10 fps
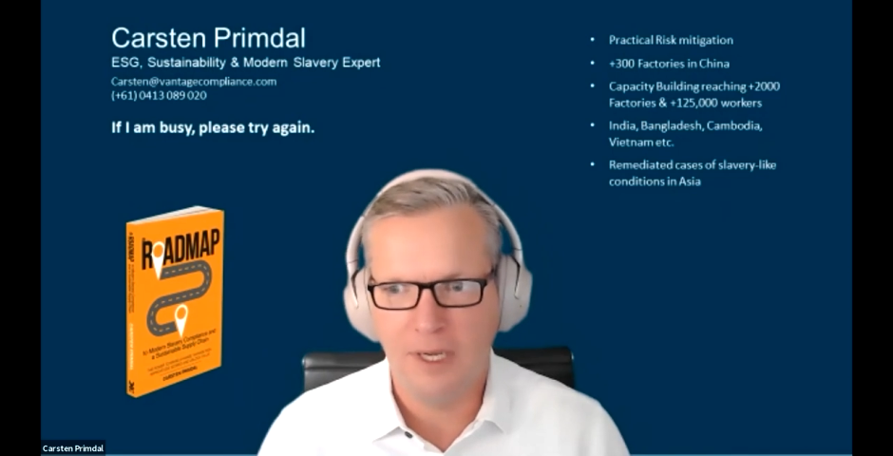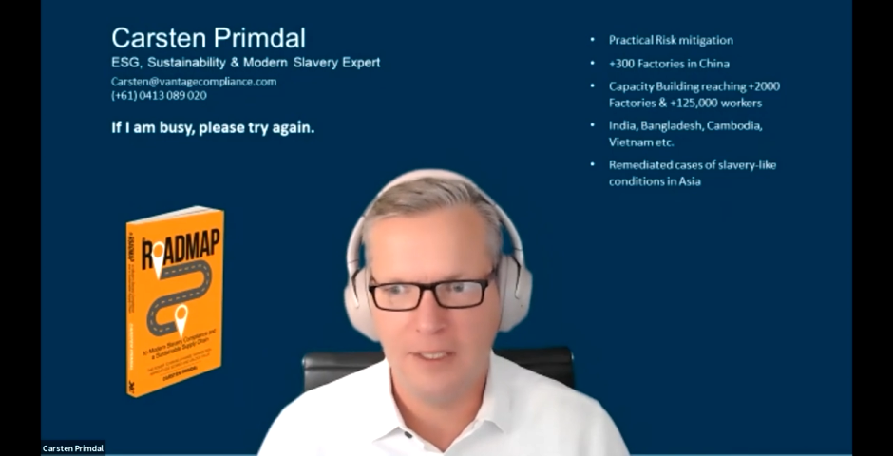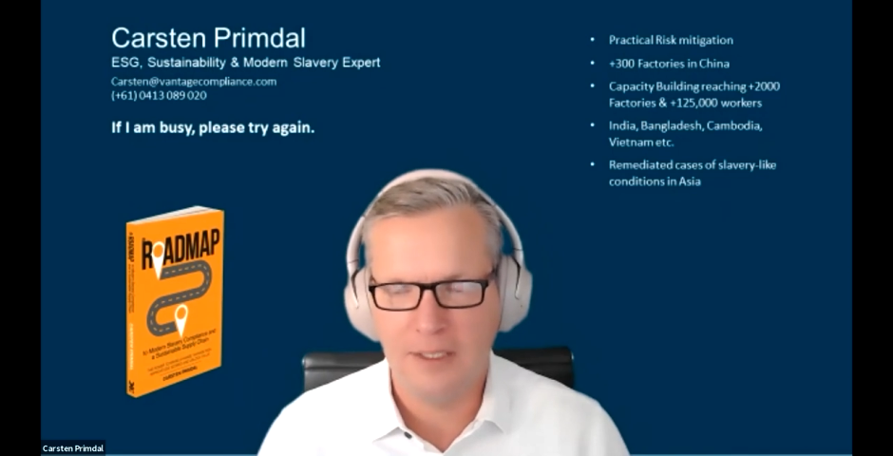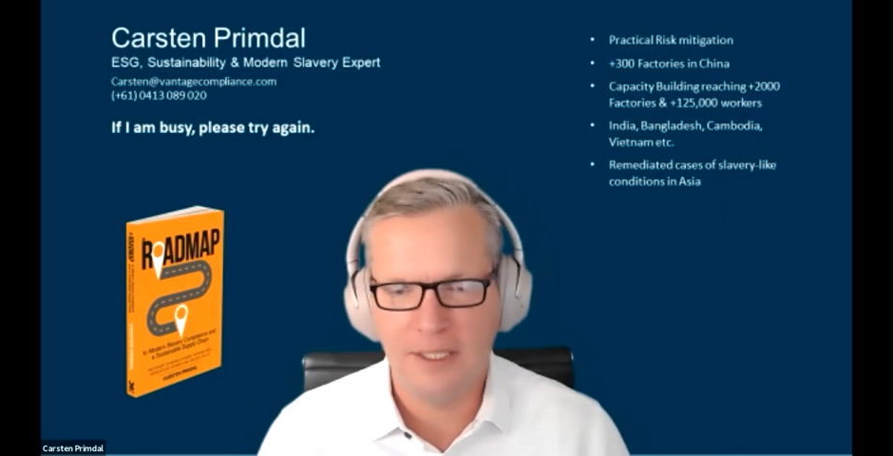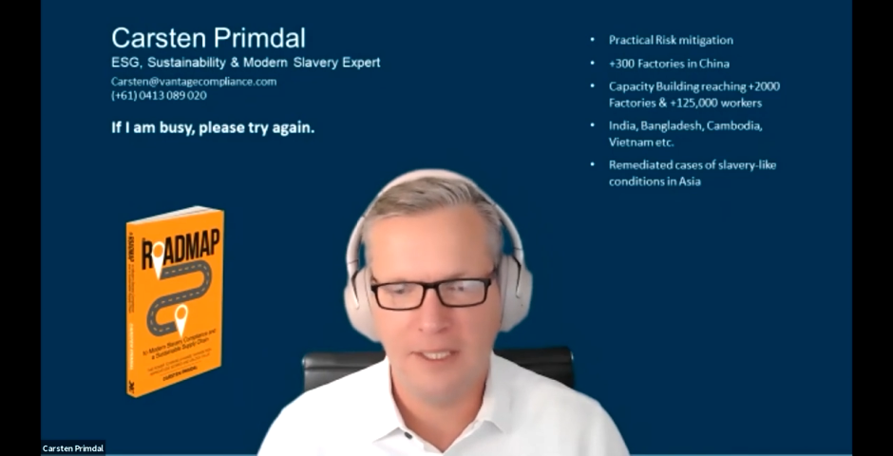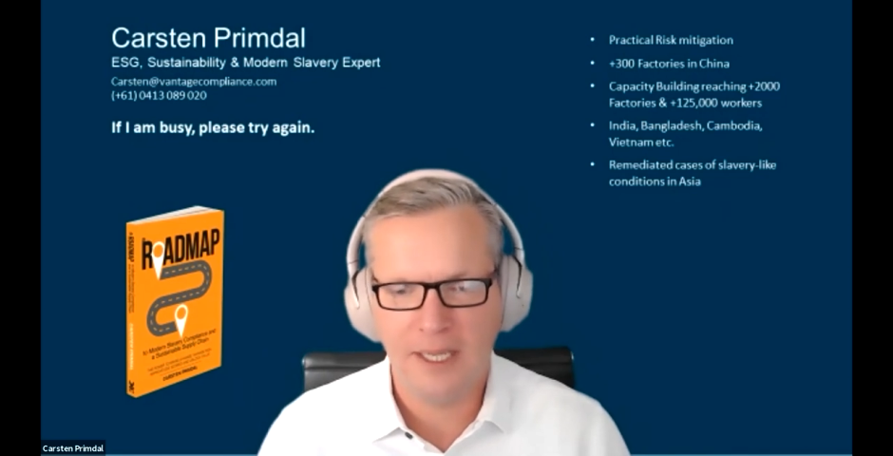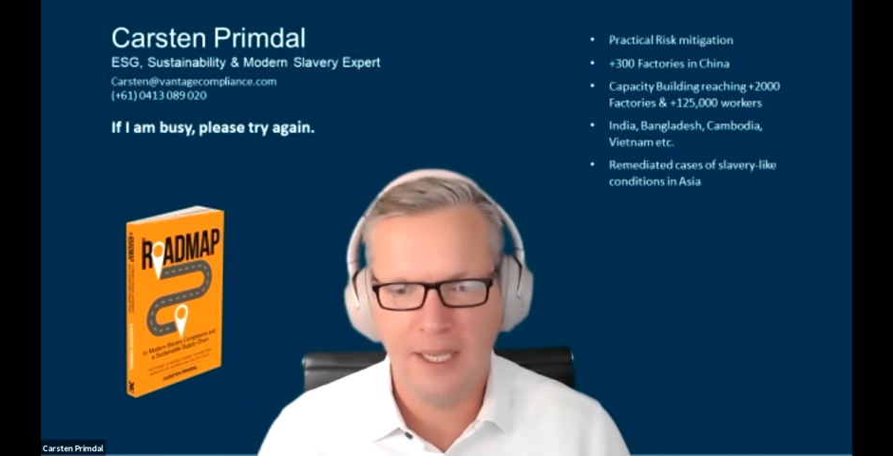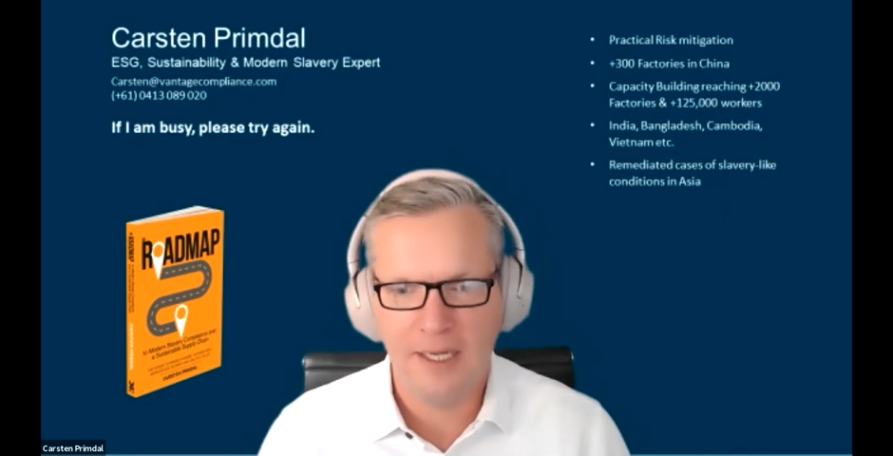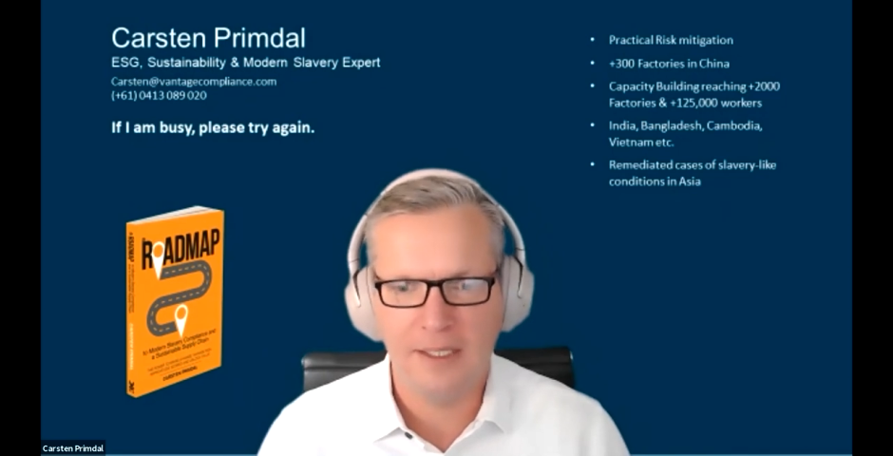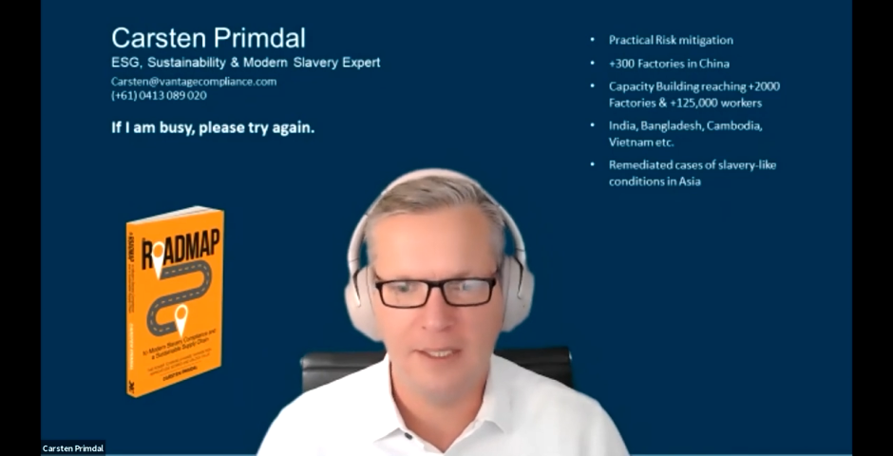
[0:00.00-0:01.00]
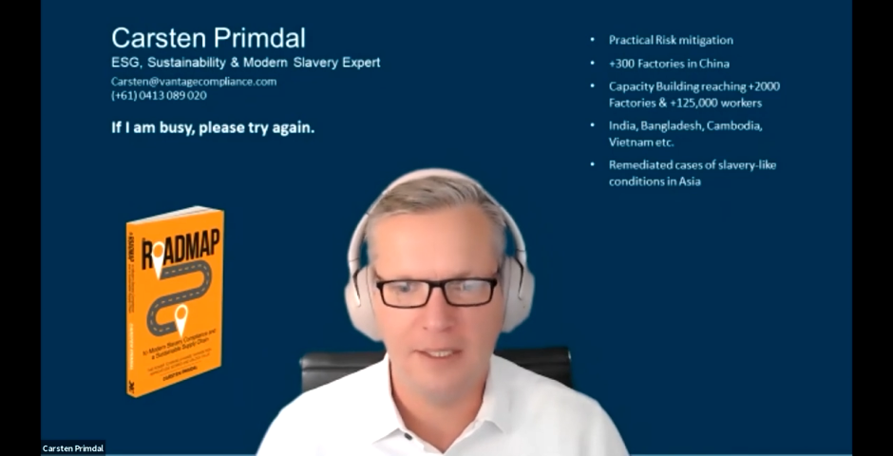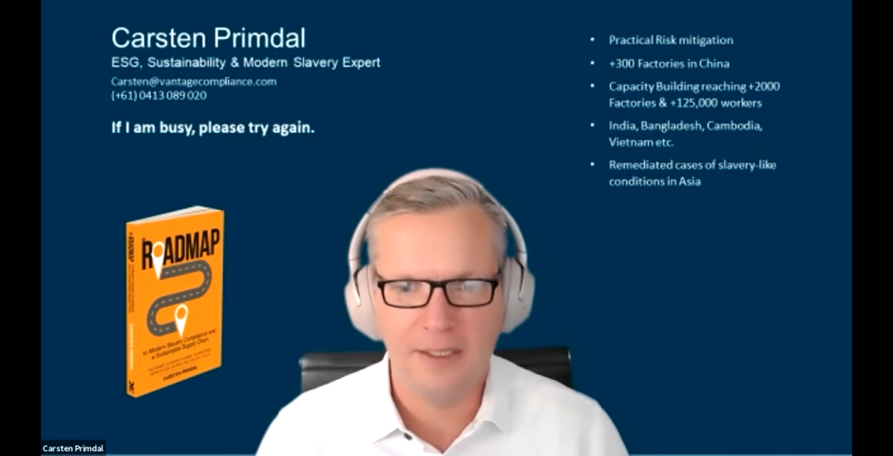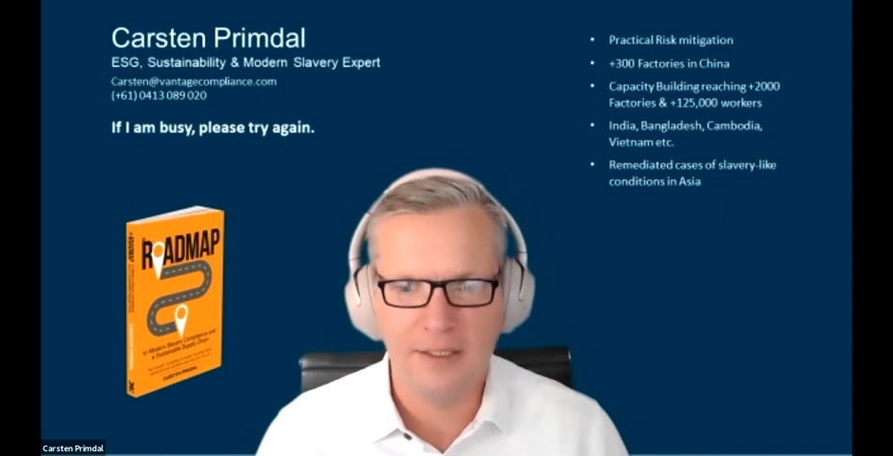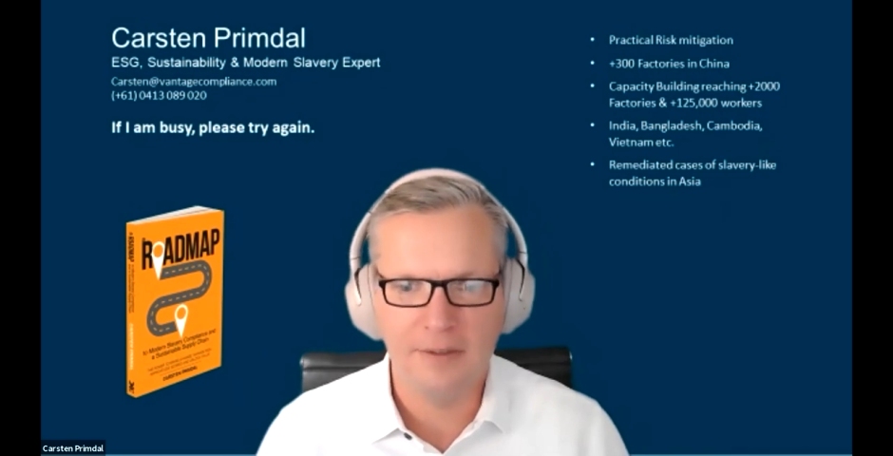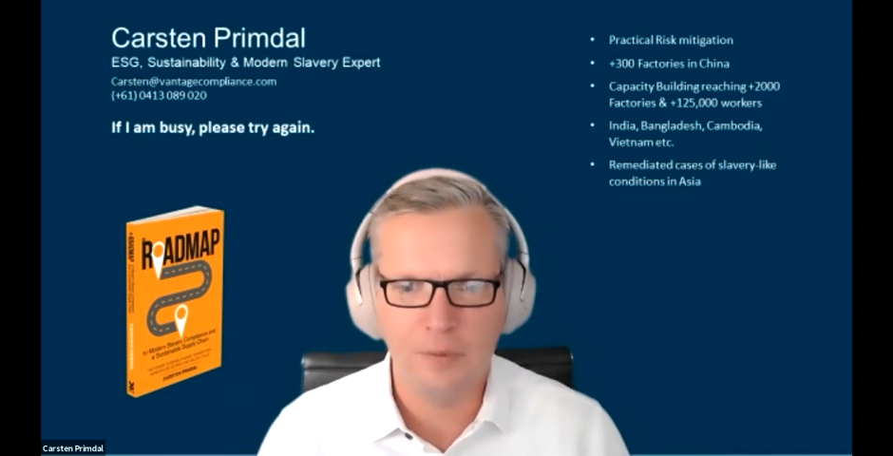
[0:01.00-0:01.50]
right, and that they get in
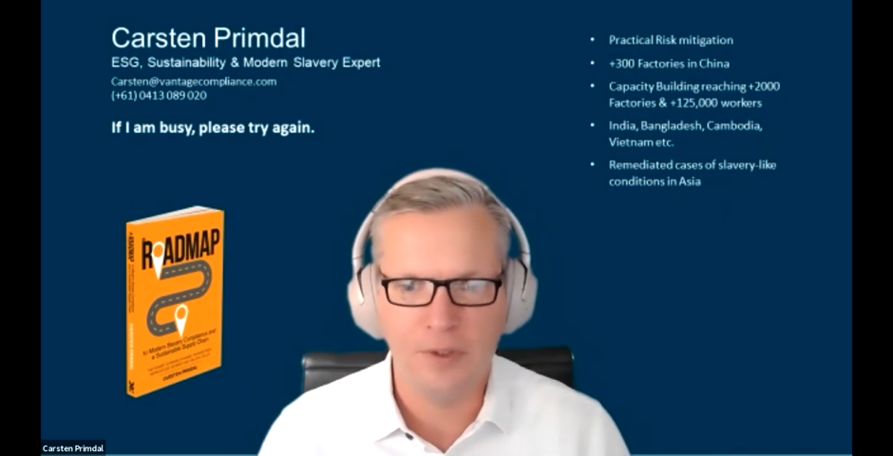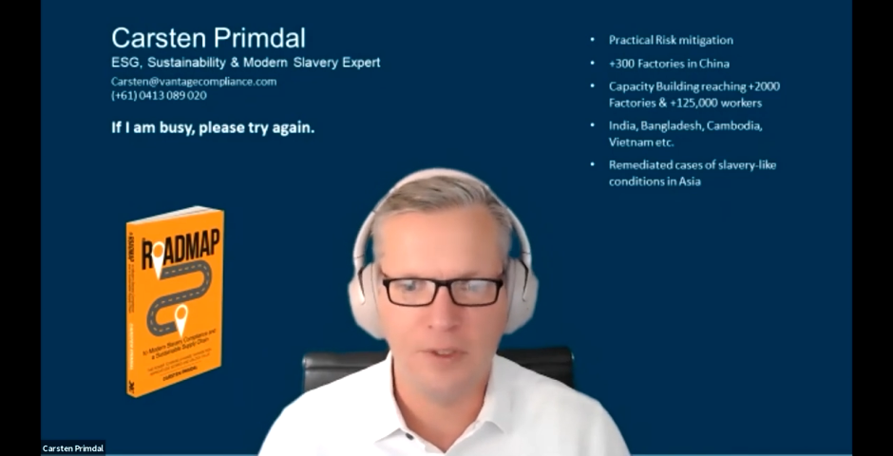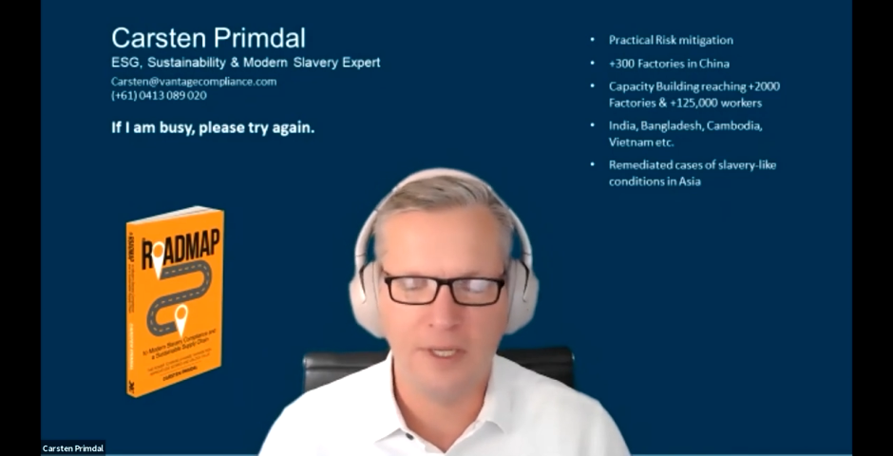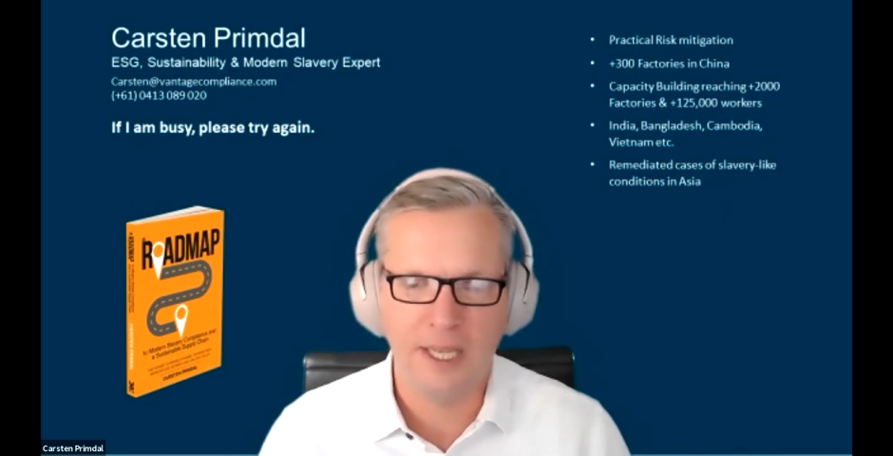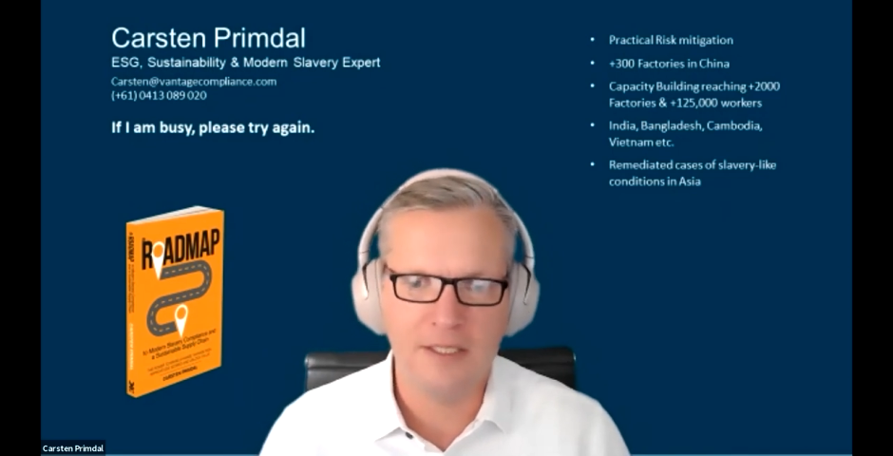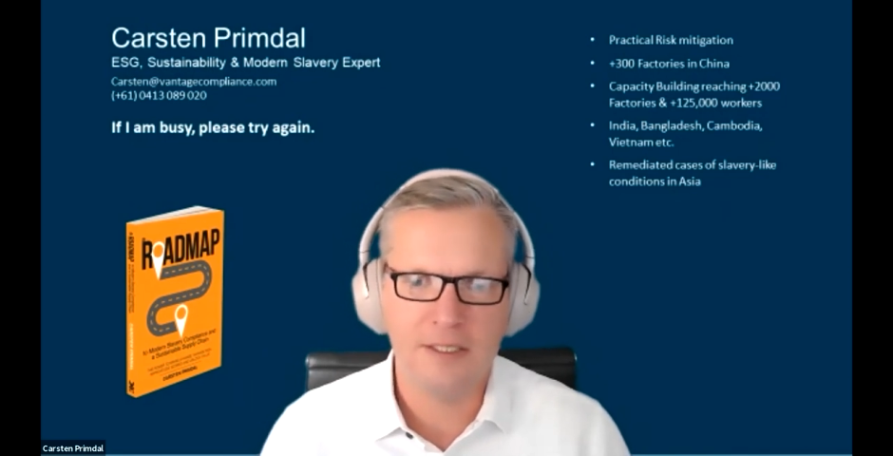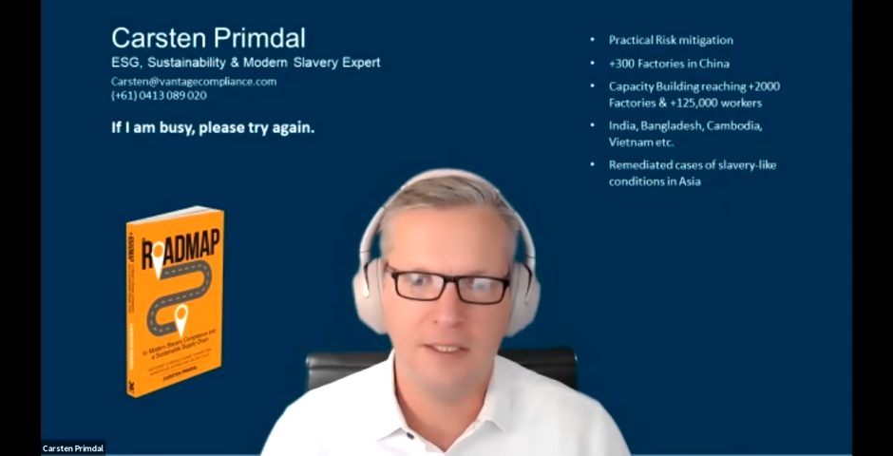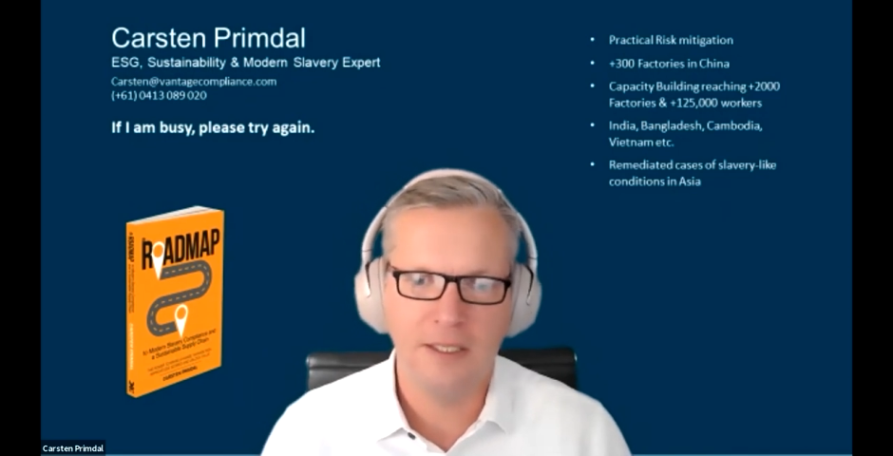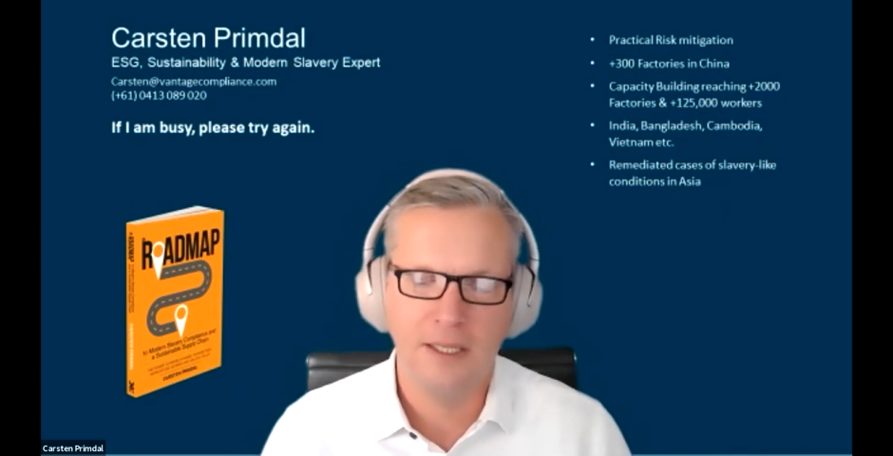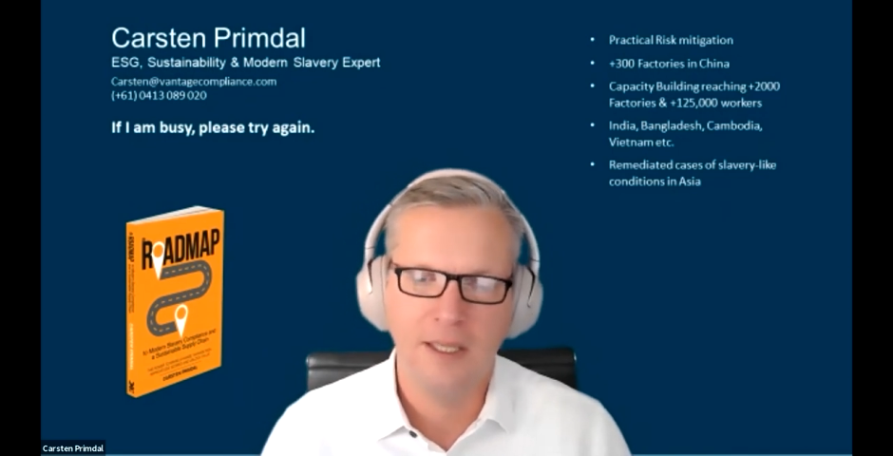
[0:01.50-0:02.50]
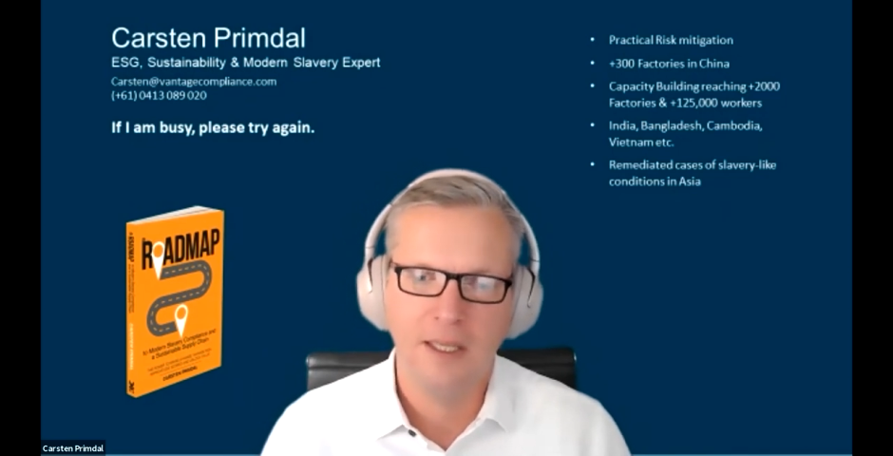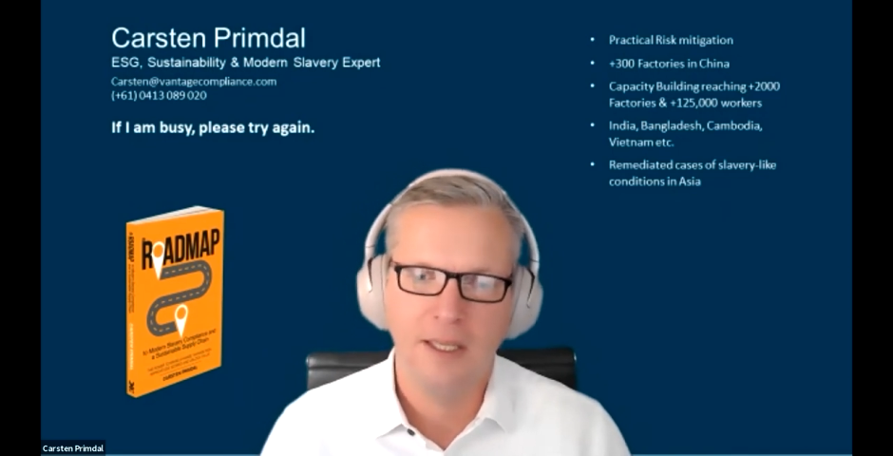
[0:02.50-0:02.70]
the worker canteen.